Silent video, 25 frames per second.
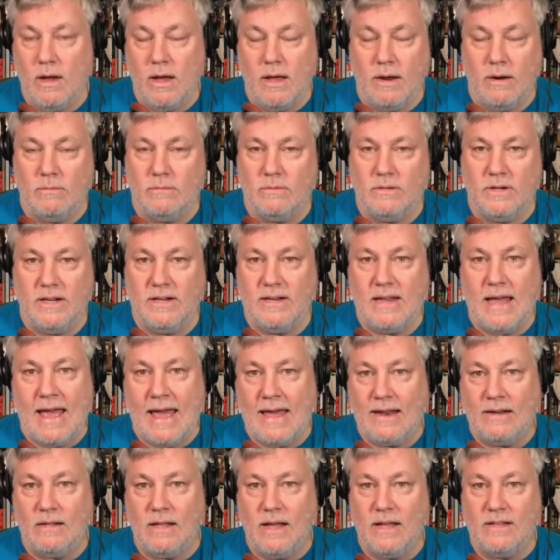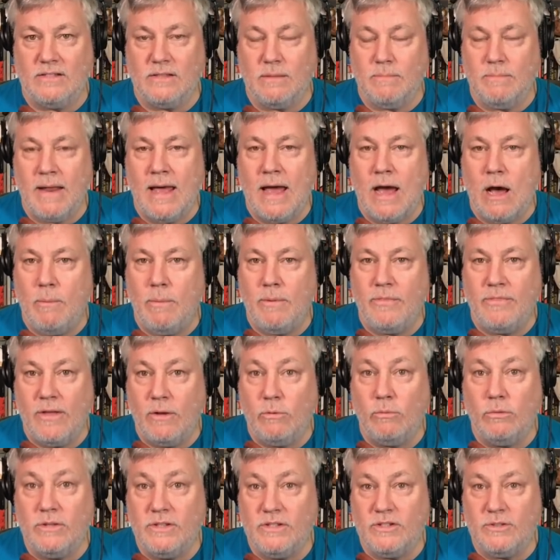I don't need to analyze them now, but
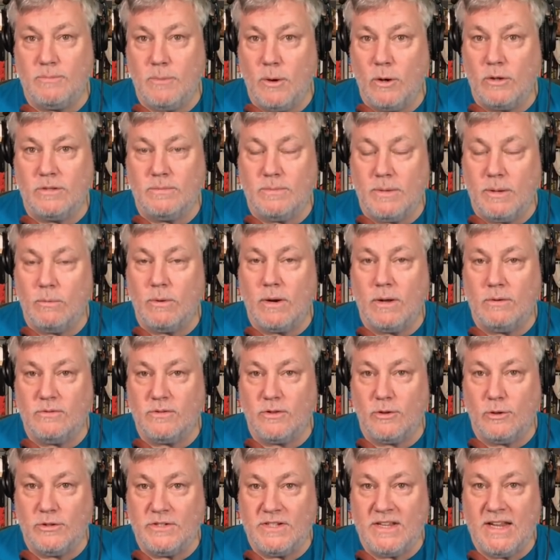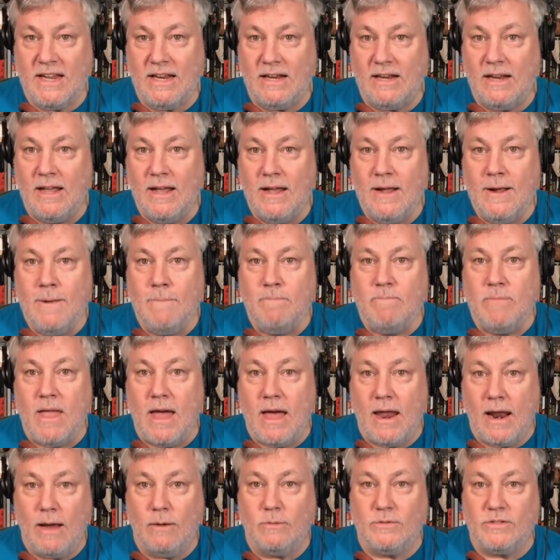they really spoke to me when I was 13.
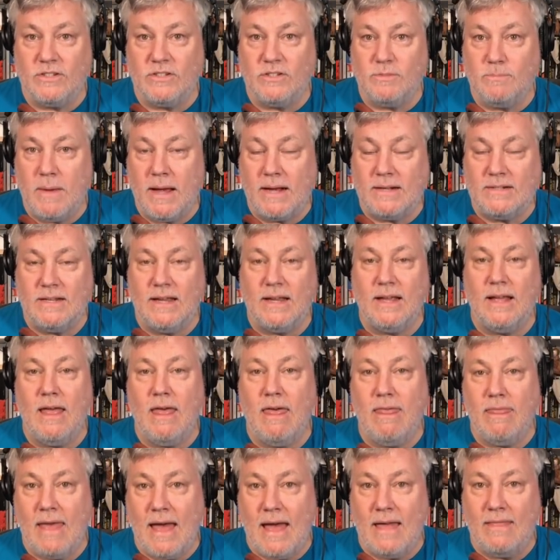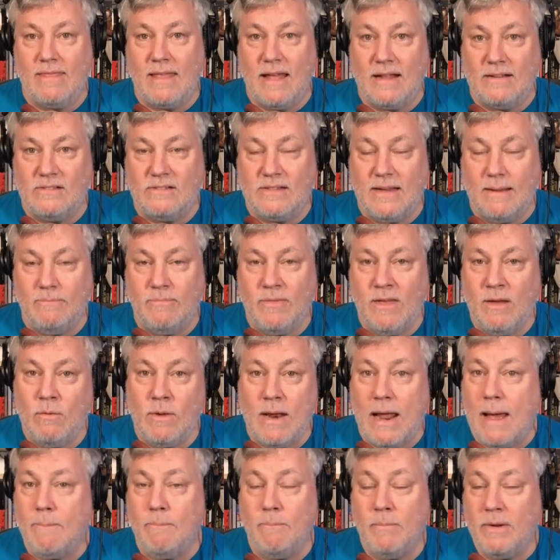And I was expecting that that same thing
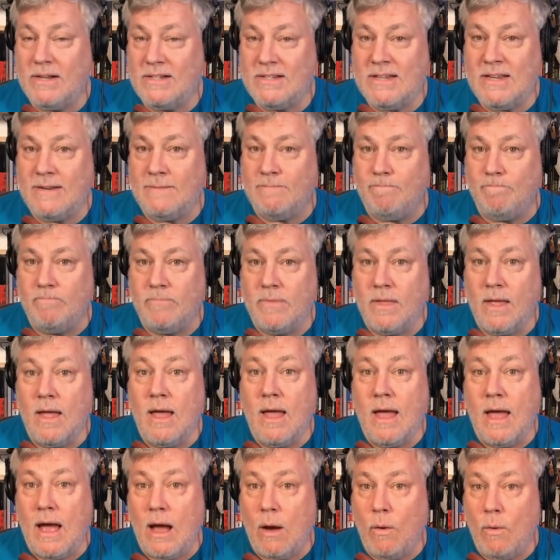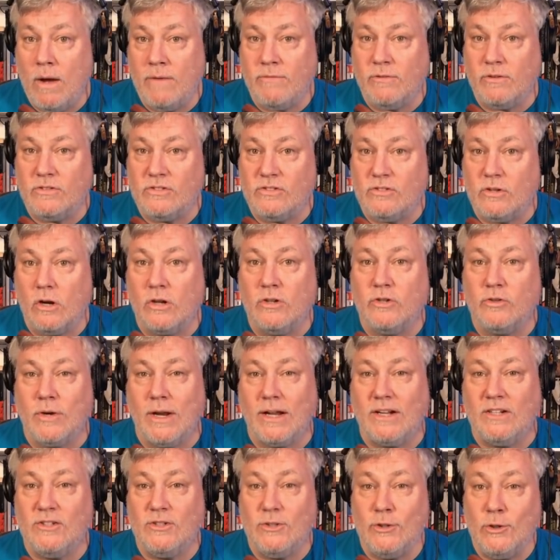would happen, but it didn't. However, Star
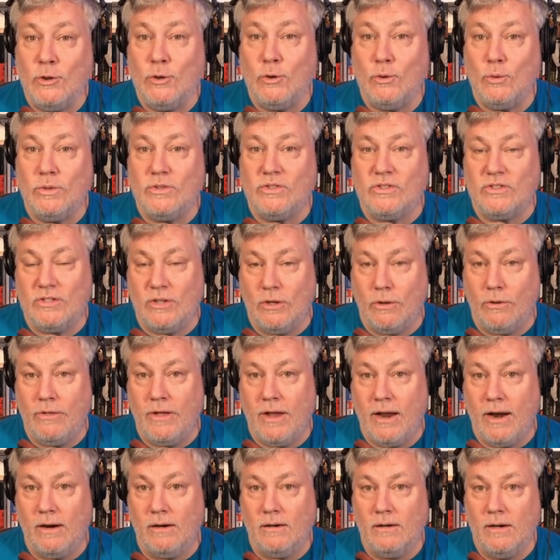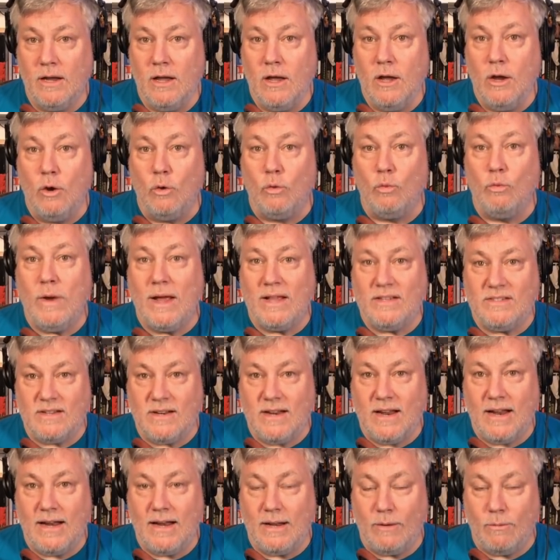Trek II was still there,
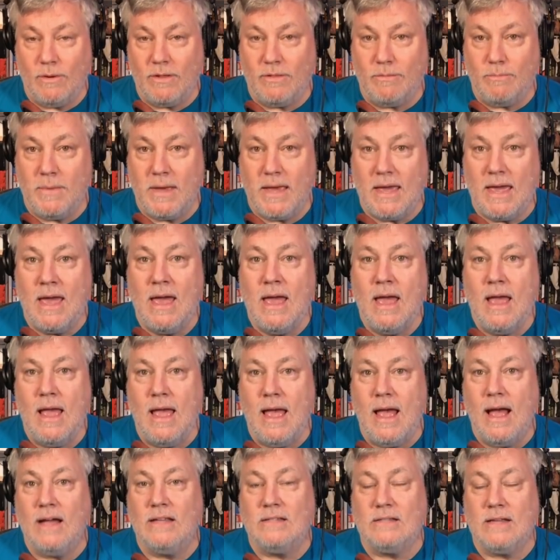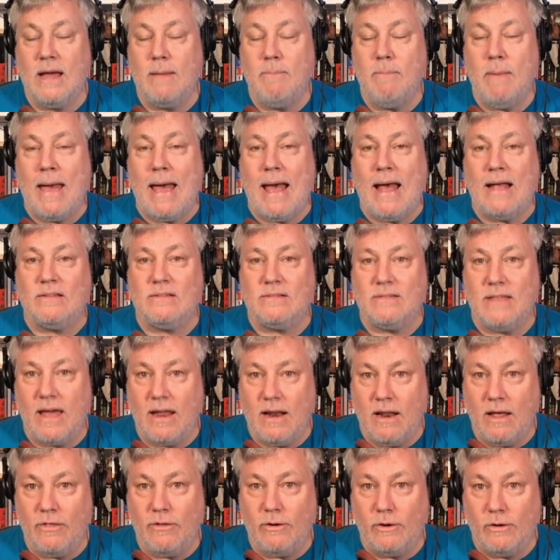resonating with me as I passed
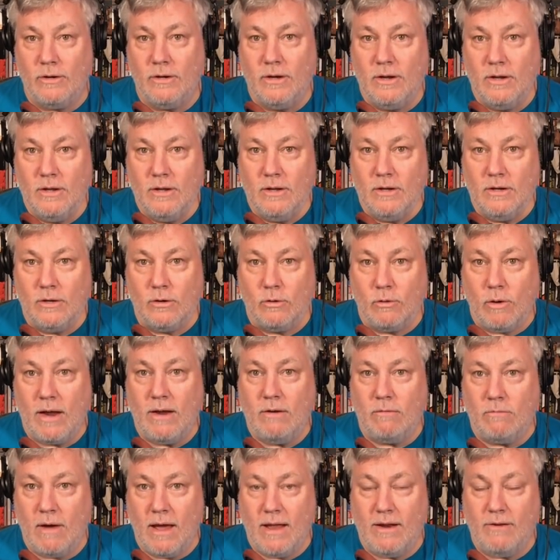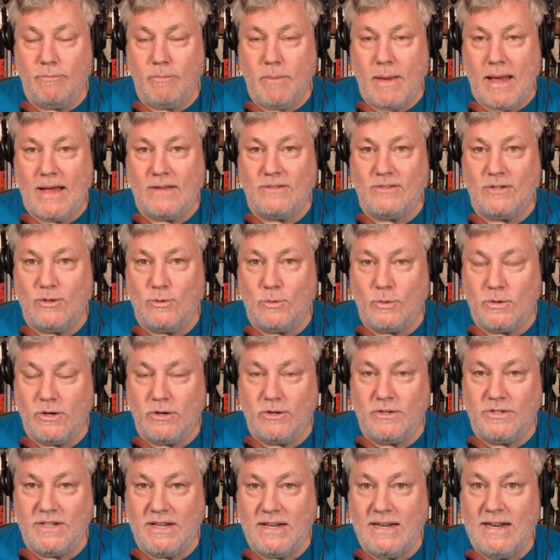that other great rite of passage when
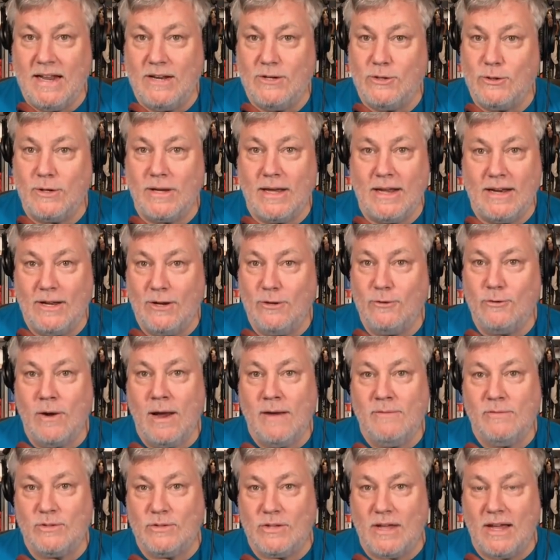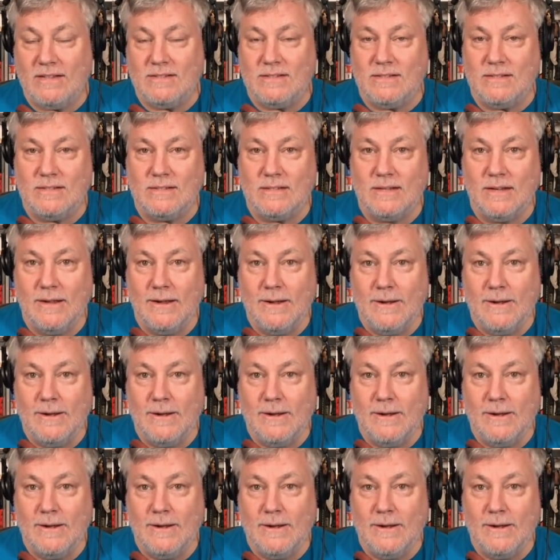you're a teenager getting a driver's license